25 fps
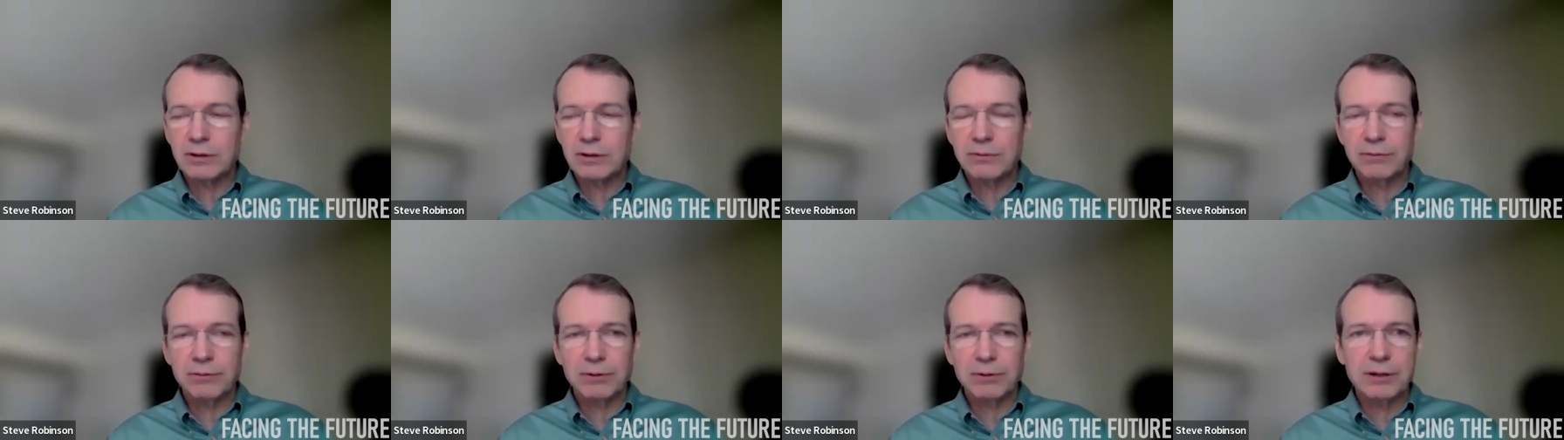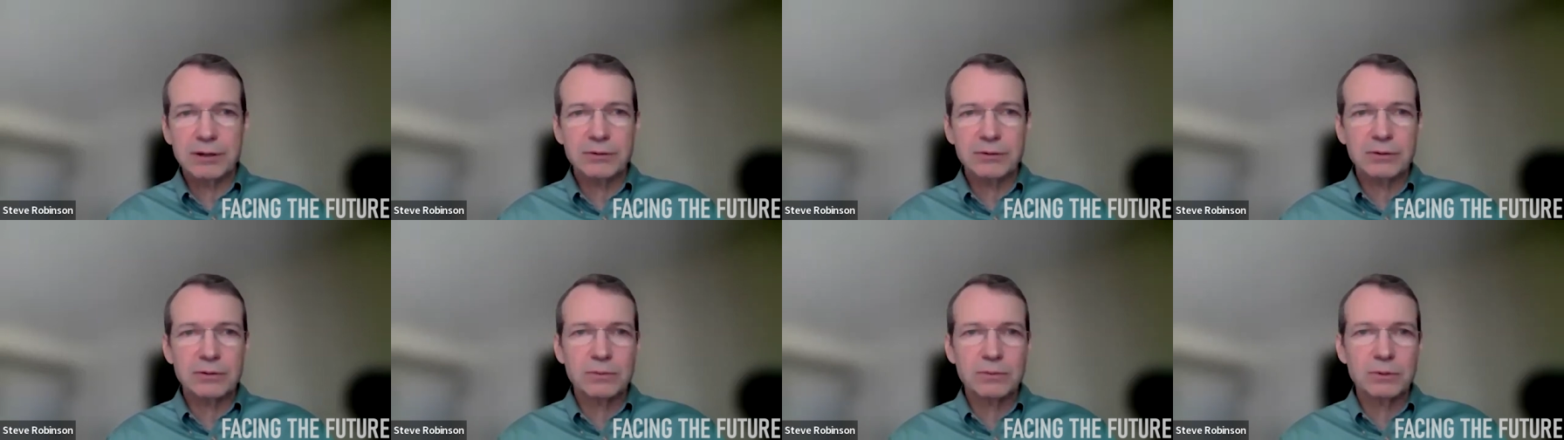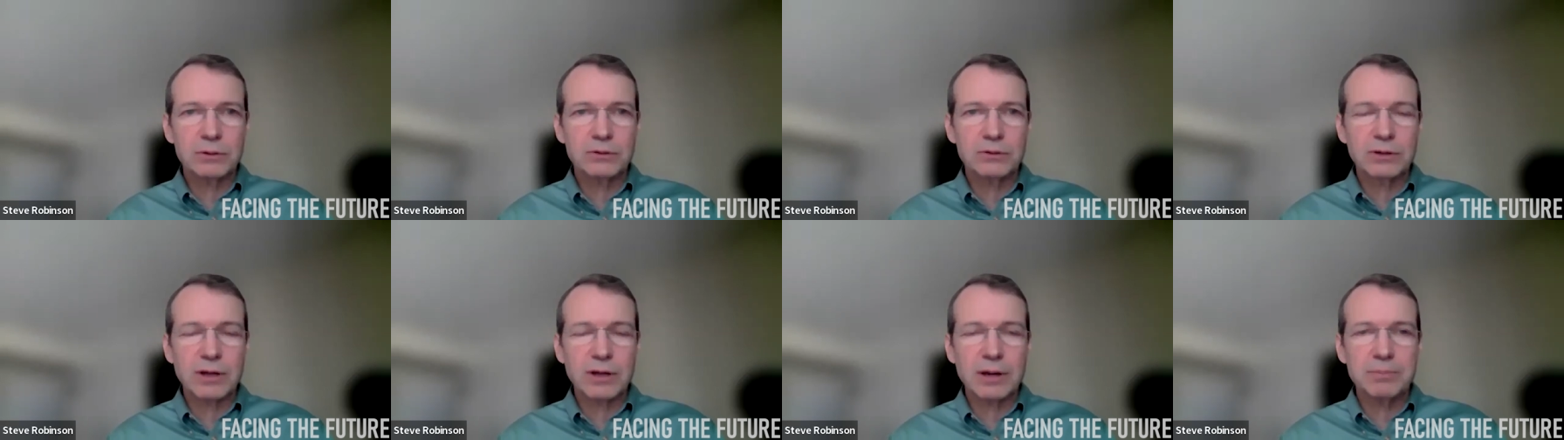Inflation
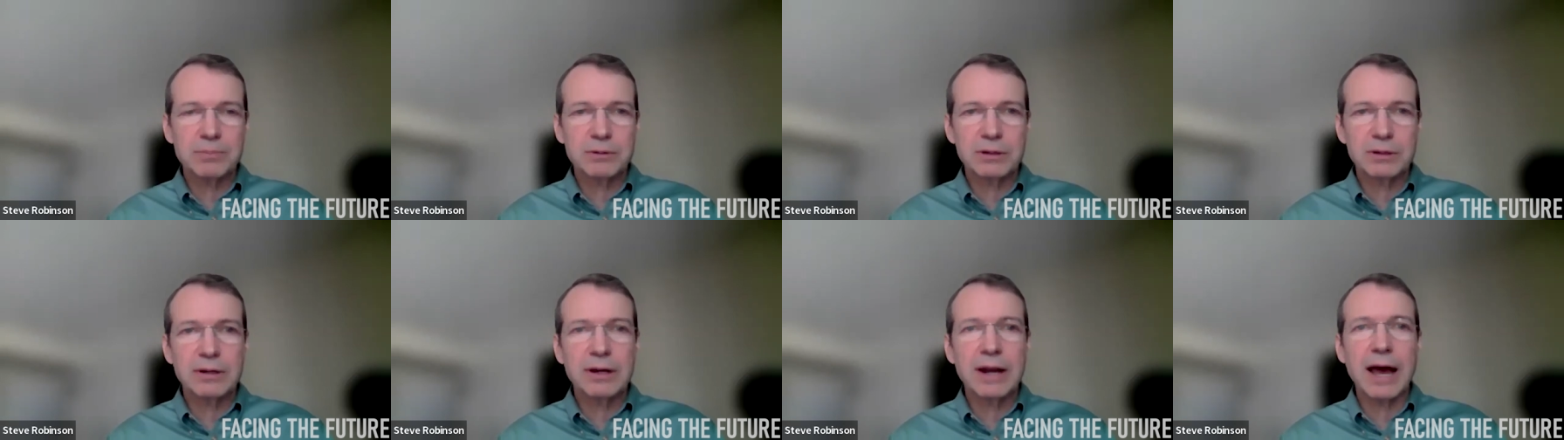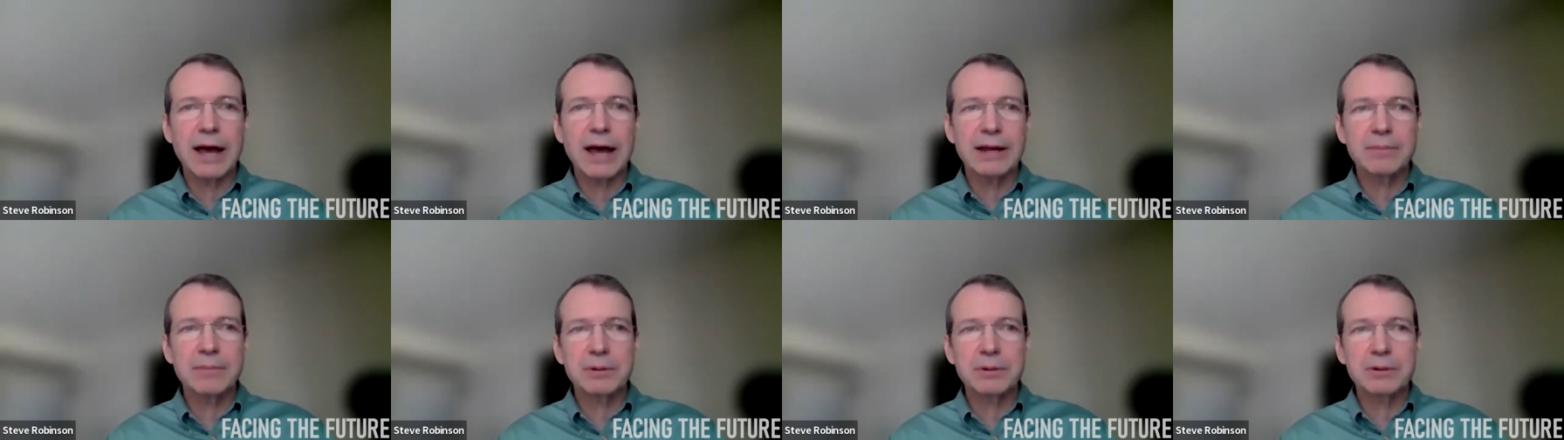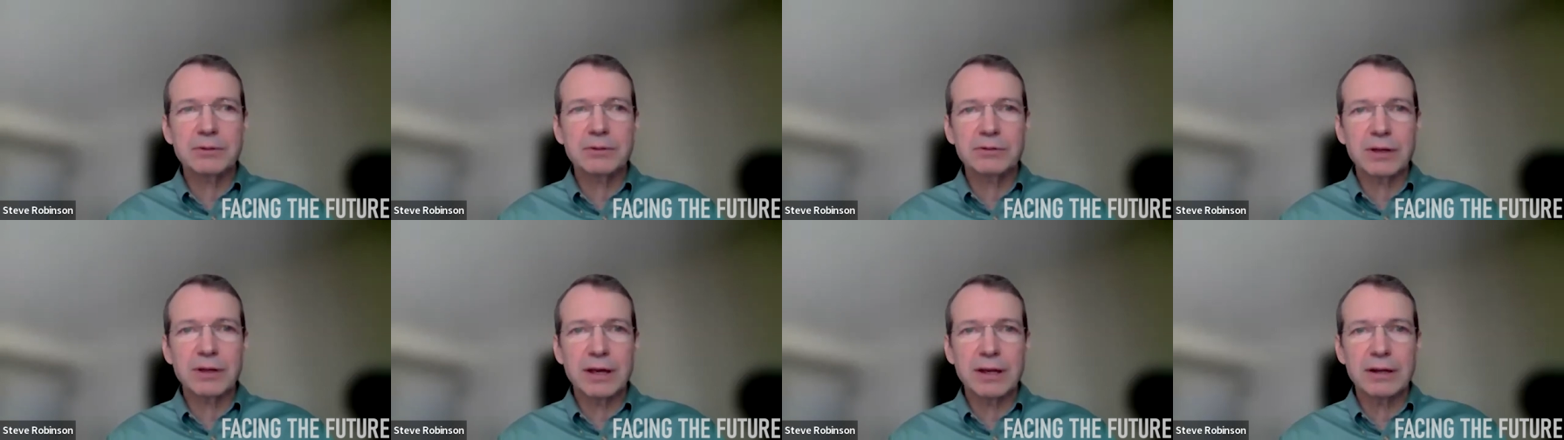was up to nine
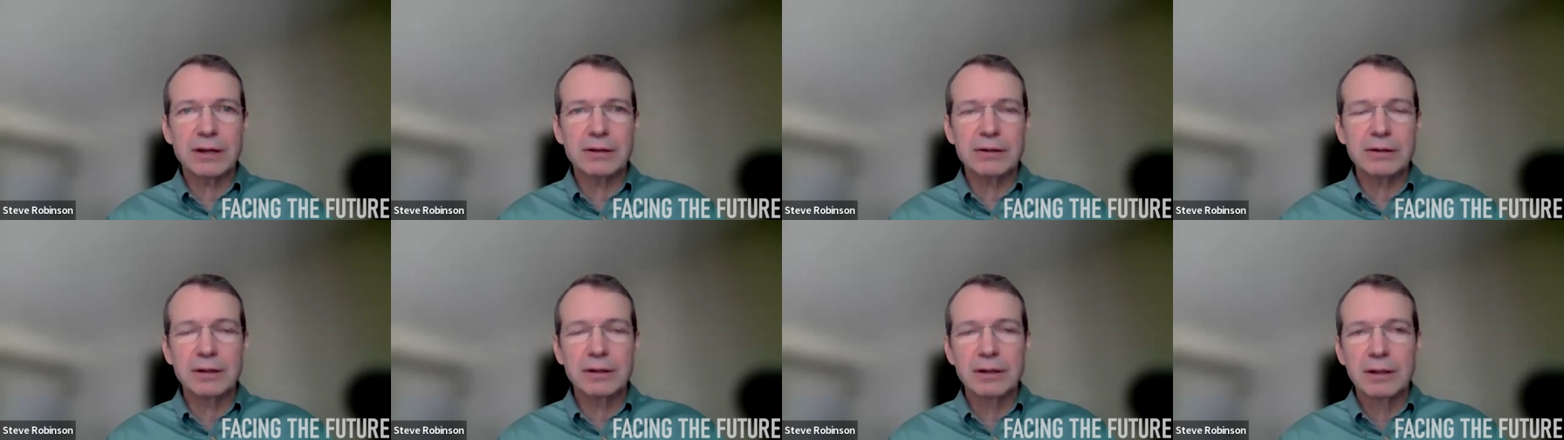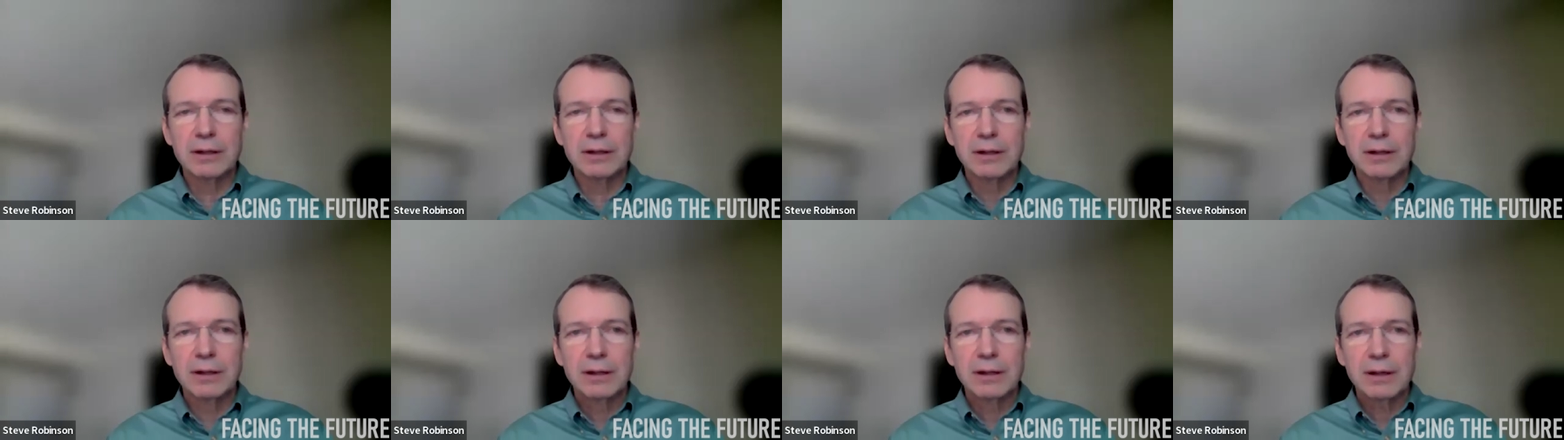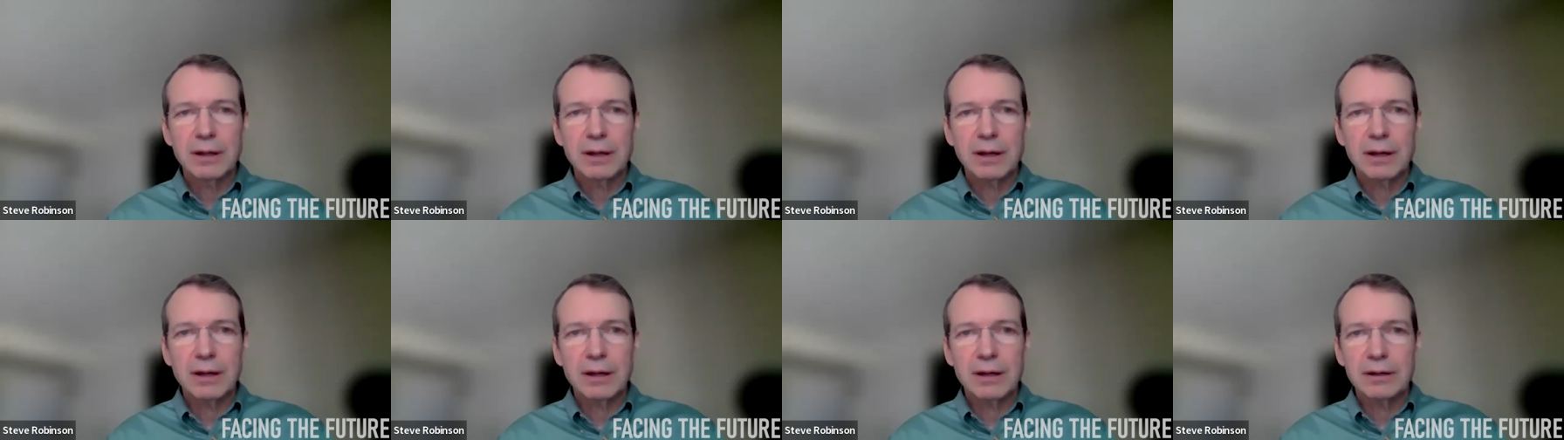percent
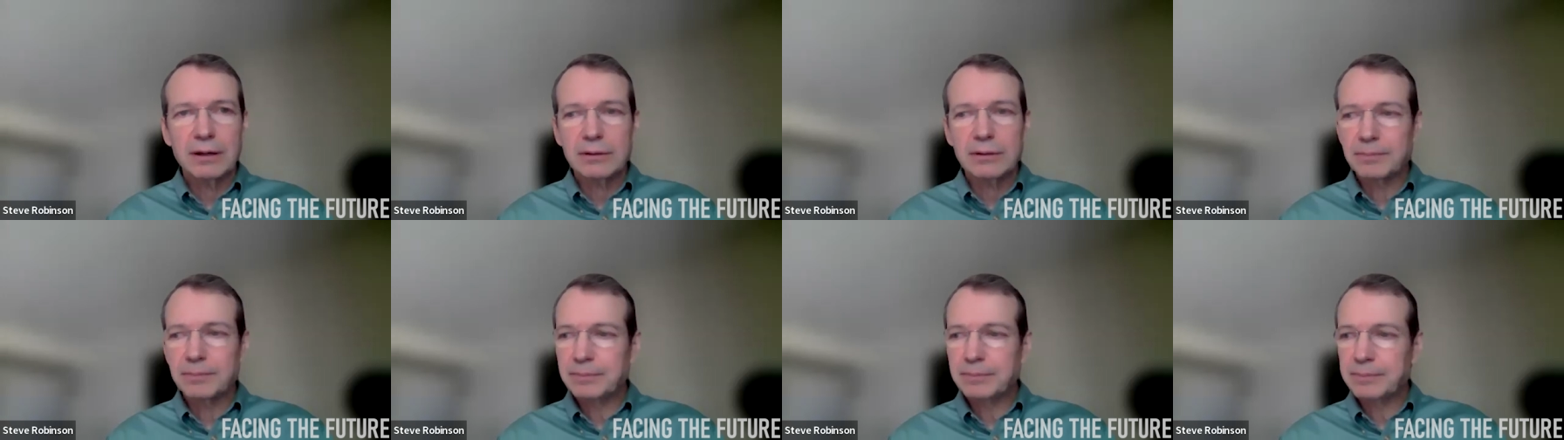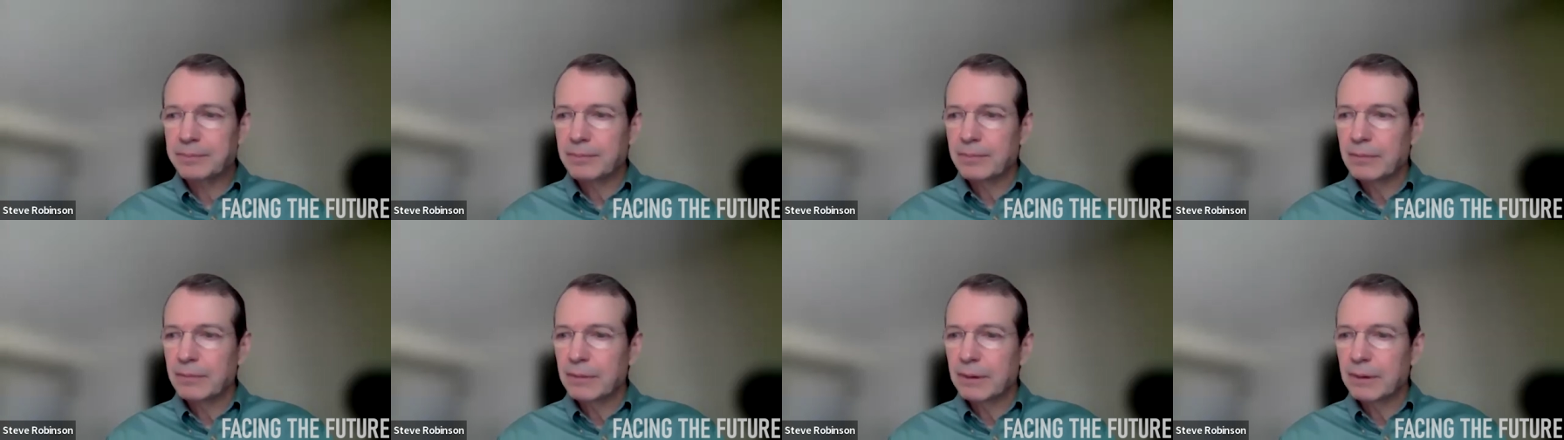um,